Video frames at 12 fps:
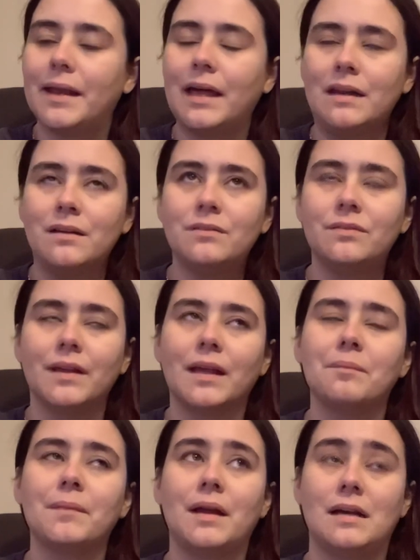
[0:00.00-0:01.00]
out of, like
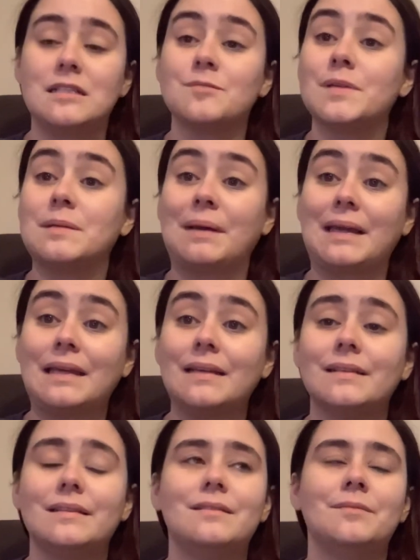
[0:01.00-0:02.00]
my husband, my
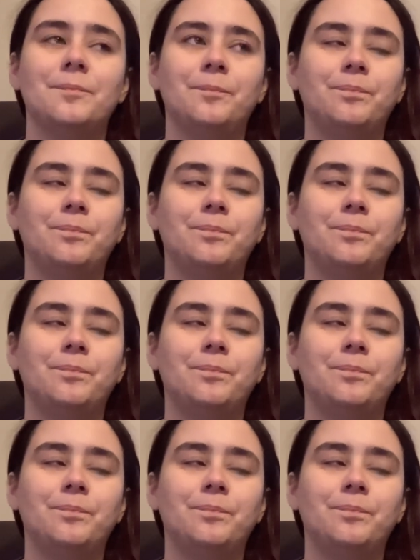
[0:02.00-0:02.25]
kids,